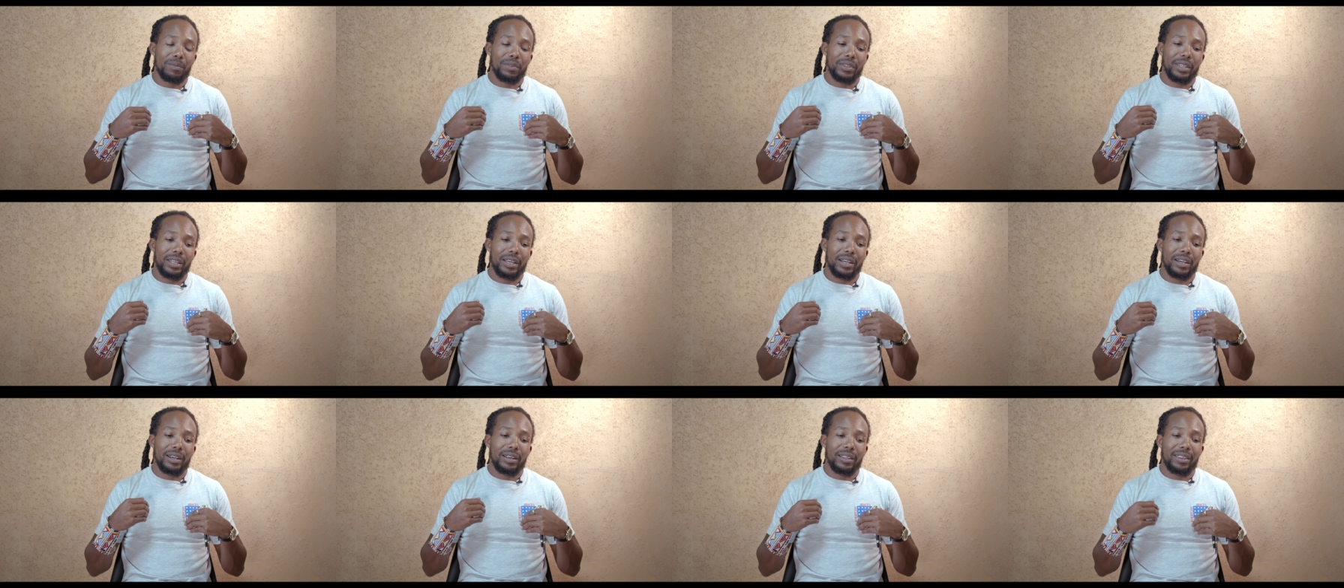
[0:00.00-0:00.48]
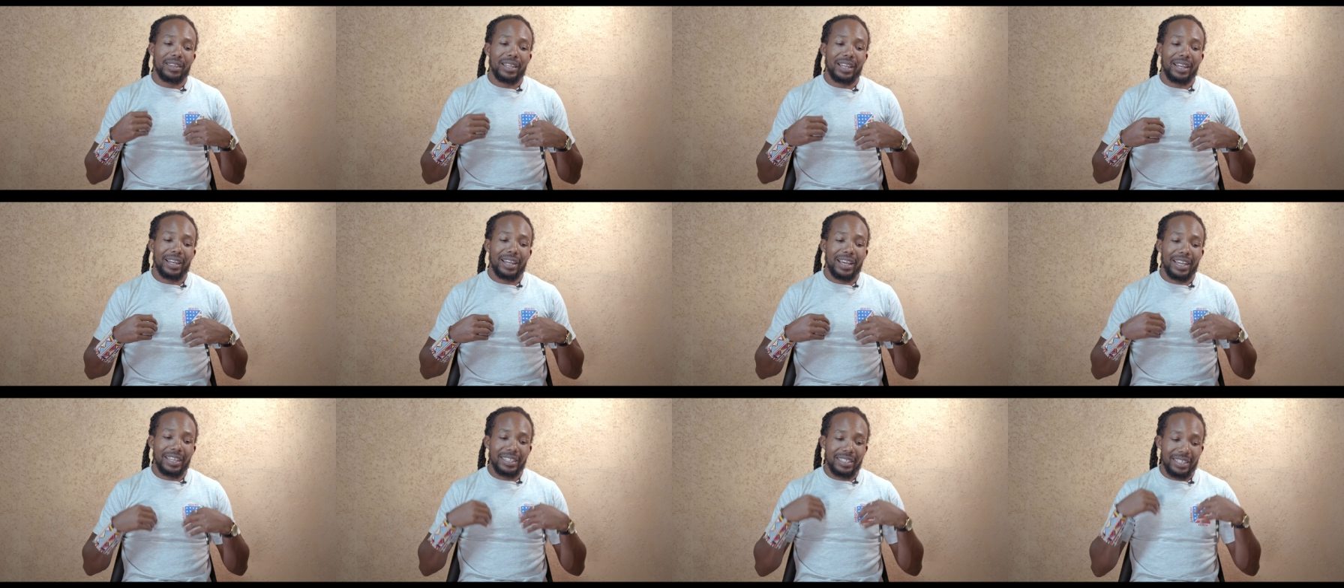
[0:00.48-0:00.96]
the, the
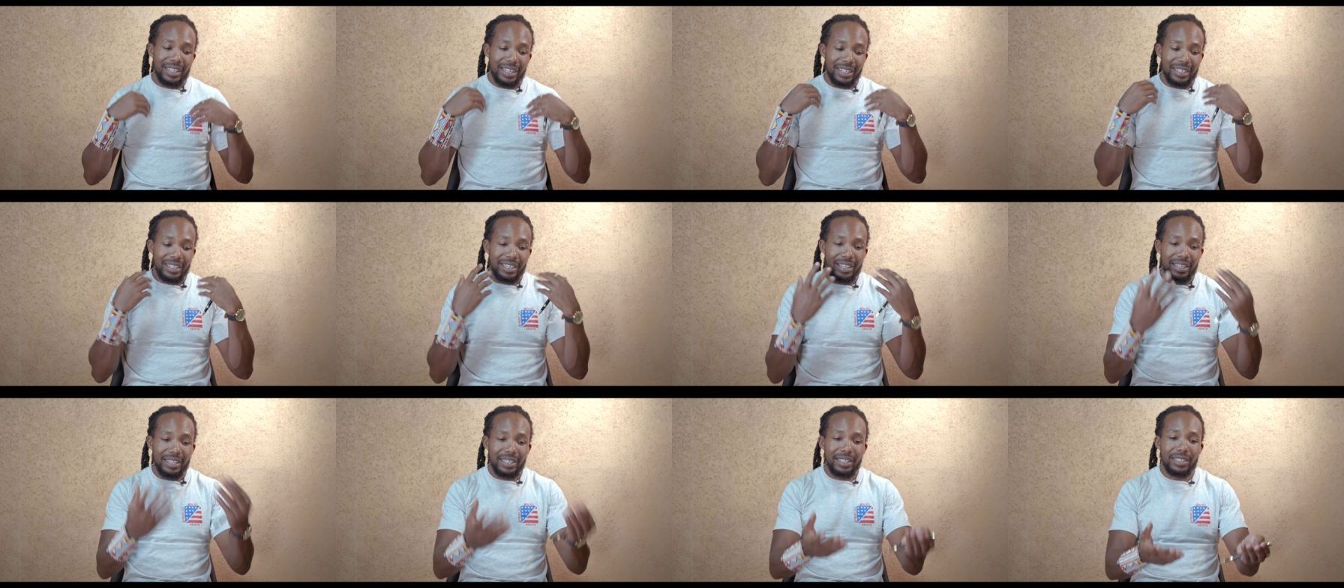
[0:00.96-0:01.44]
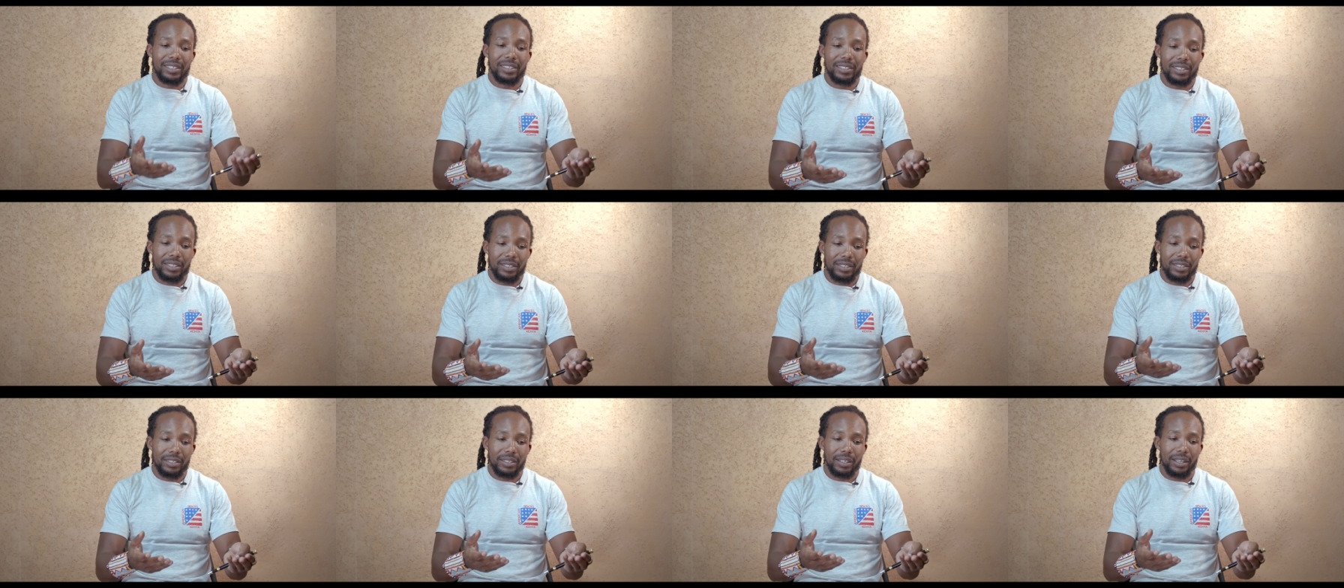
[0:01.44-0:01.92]
light that hits
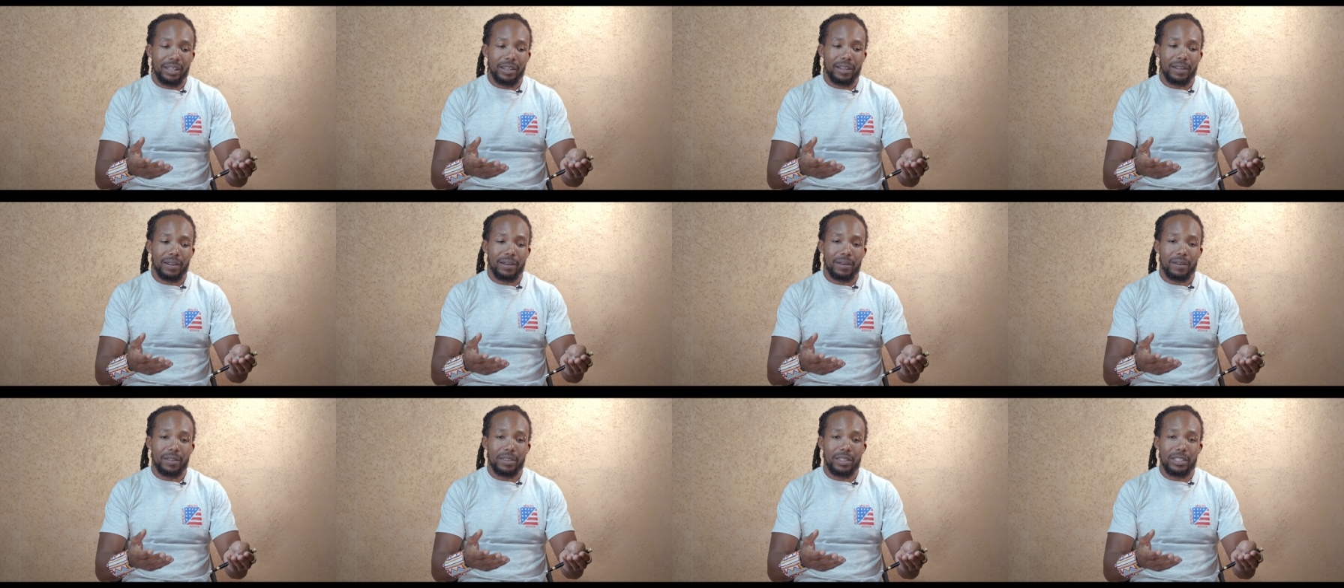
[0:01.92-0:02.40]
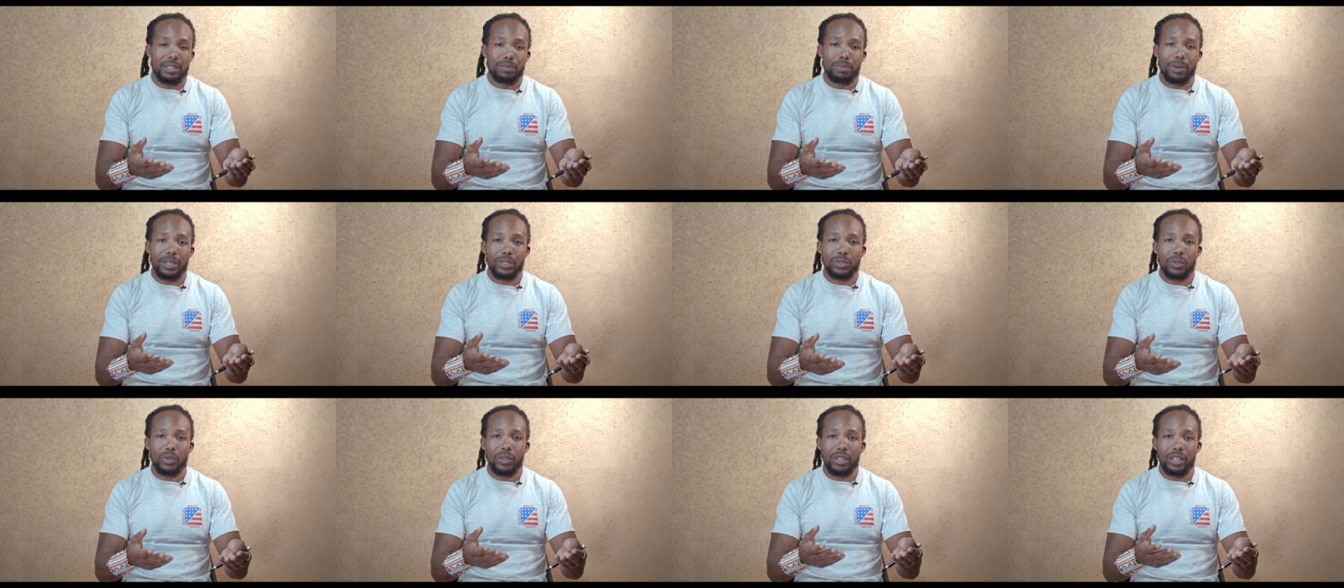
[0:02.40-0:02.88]
uh, this
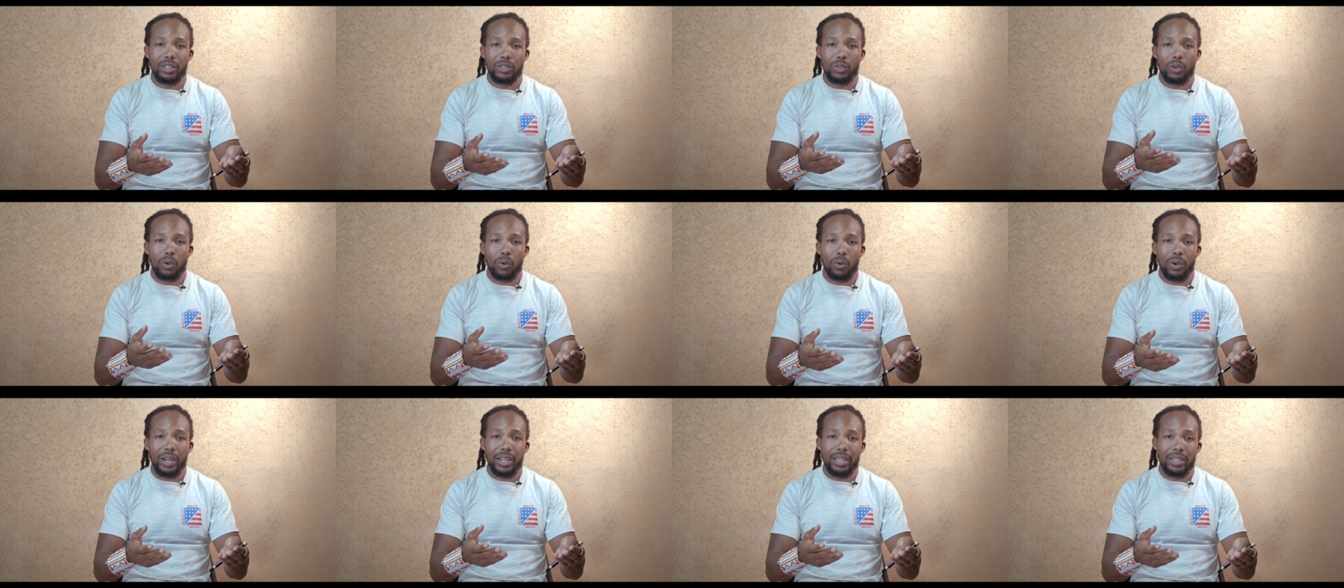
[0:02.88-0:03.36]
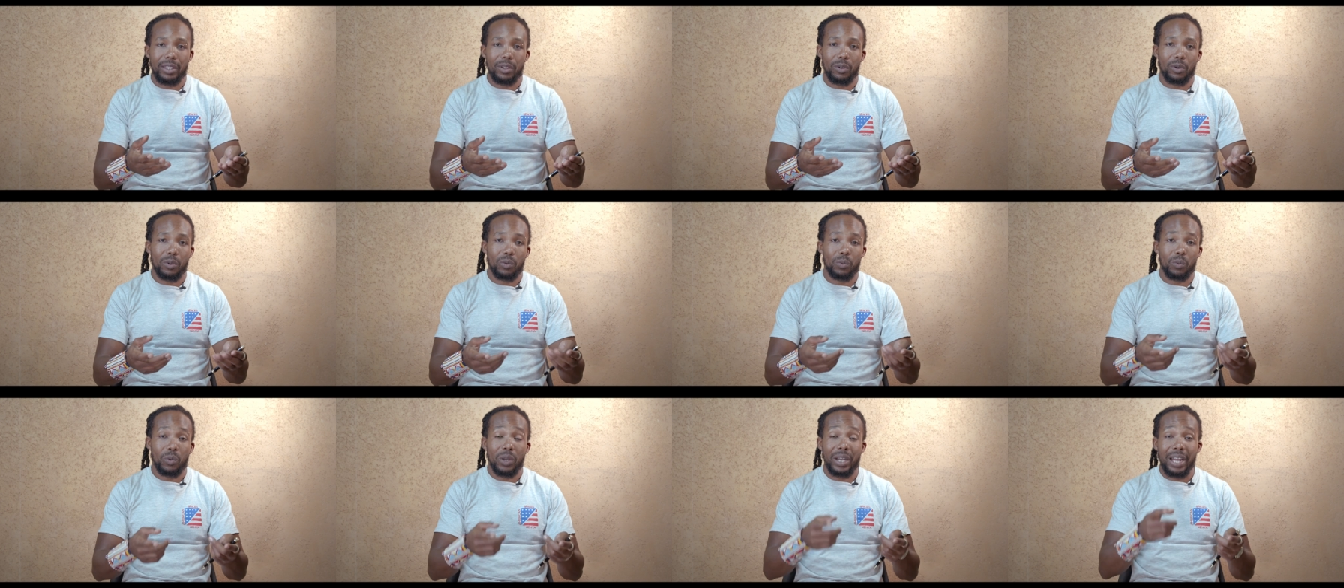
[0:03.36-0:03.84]
person that you're working
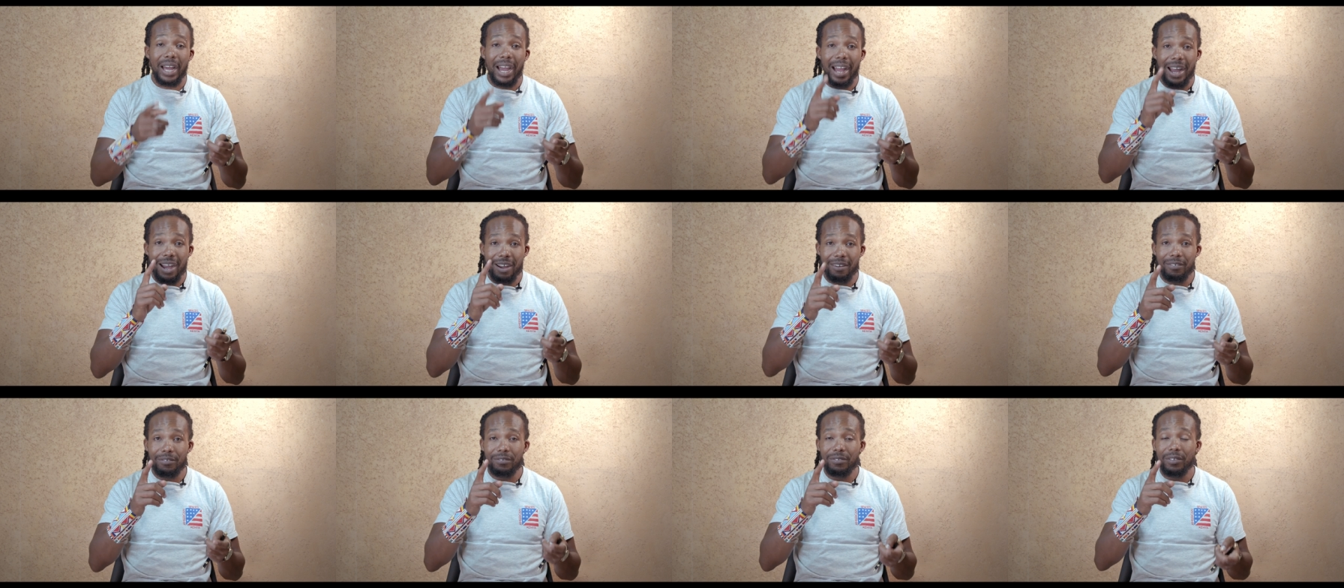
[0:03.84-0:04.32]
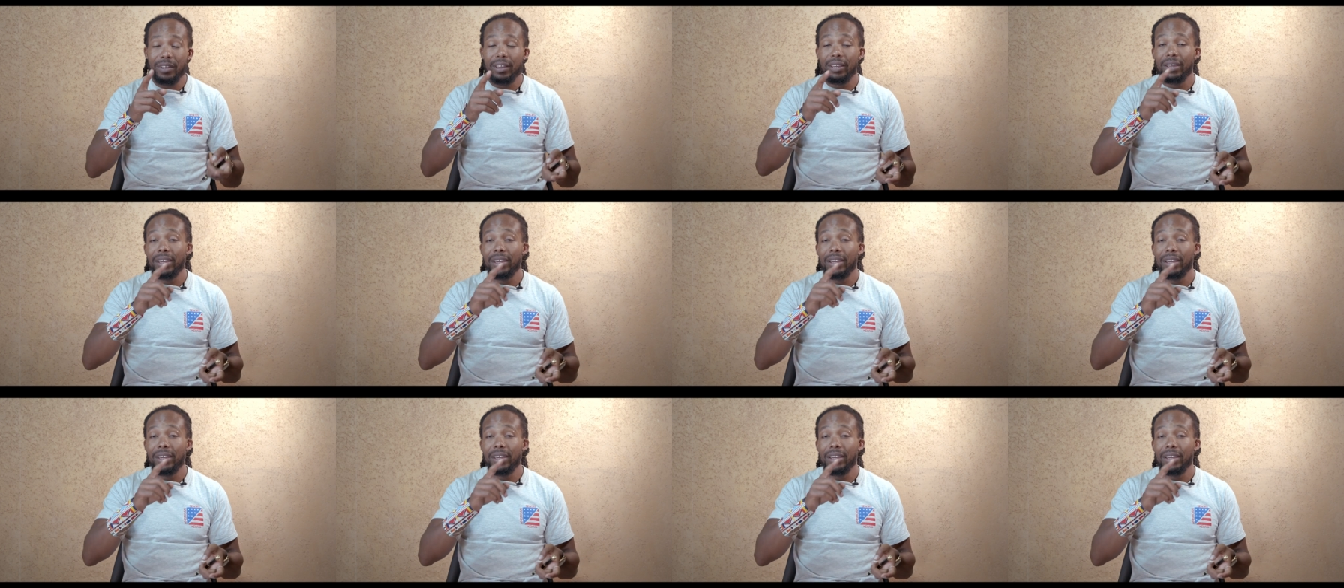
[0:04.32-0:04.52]
on will have